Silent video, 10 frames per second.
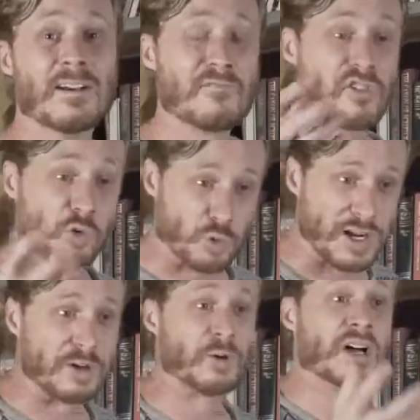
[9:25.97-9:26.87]
for
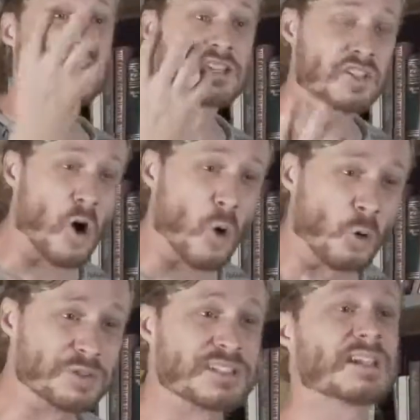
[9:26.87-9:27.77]
real, this
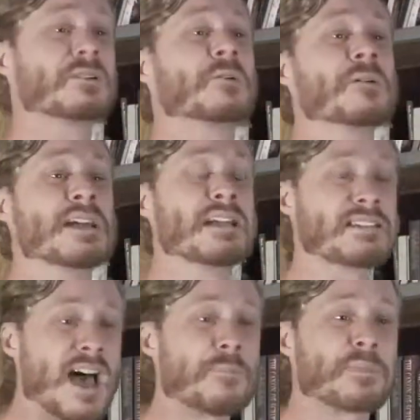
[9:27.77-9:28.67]
whole deal
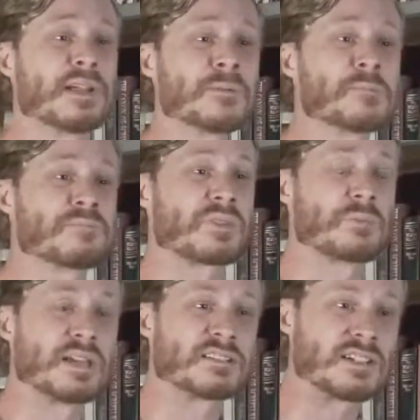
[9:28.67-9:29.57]
is happening
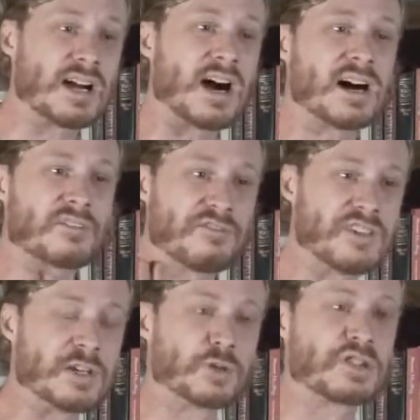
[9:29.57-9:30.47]
because God
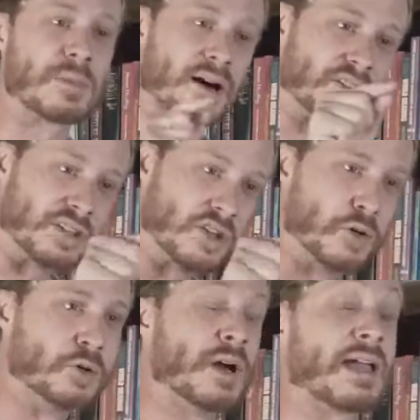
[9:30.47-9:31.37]
feels about
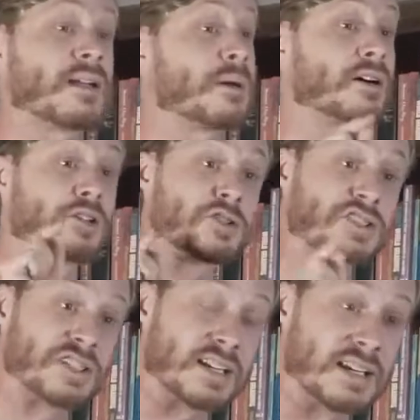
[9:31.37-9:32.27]
you and about your
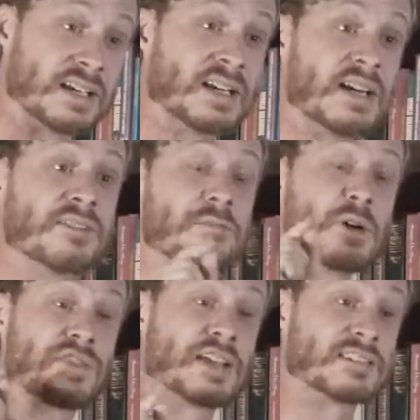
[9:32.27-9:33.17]
city
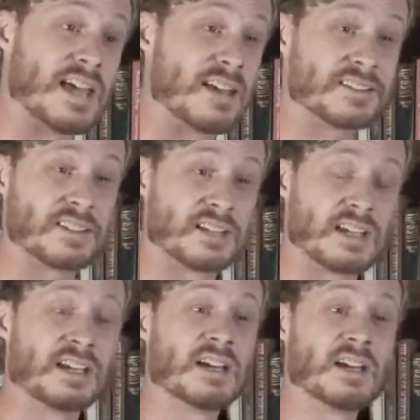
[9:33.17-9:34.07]
with the
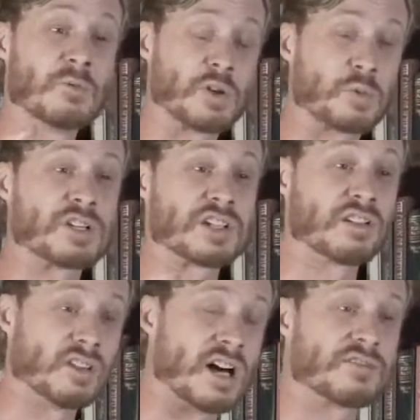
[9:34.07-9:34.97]
intensity with which he
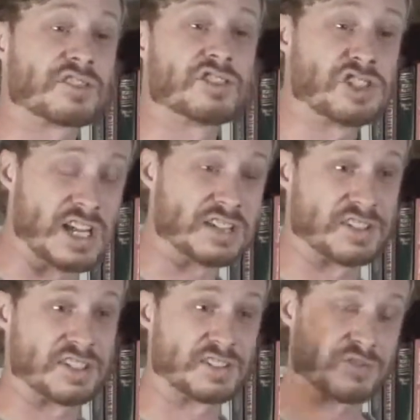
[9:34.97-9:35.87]
loves
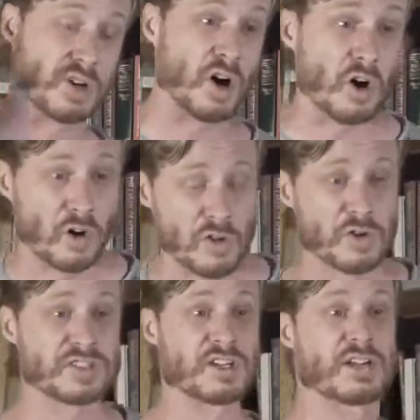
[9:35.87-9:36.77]
Jesus for all
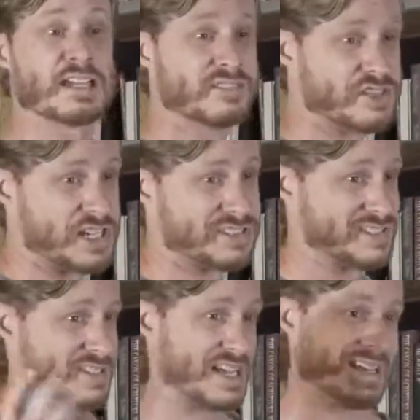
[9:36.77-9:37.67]
those that are in
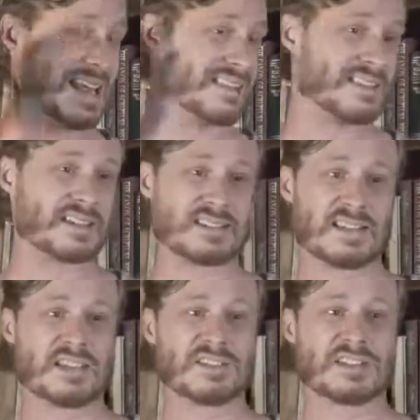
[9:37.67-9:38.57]
Jesus. And
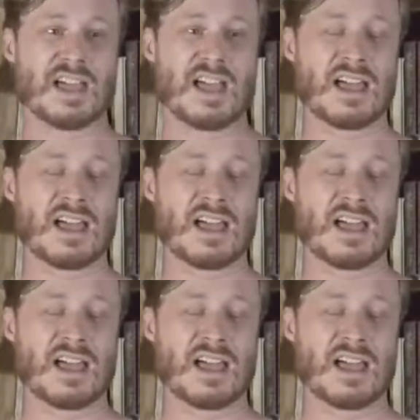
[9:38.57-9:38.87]
this is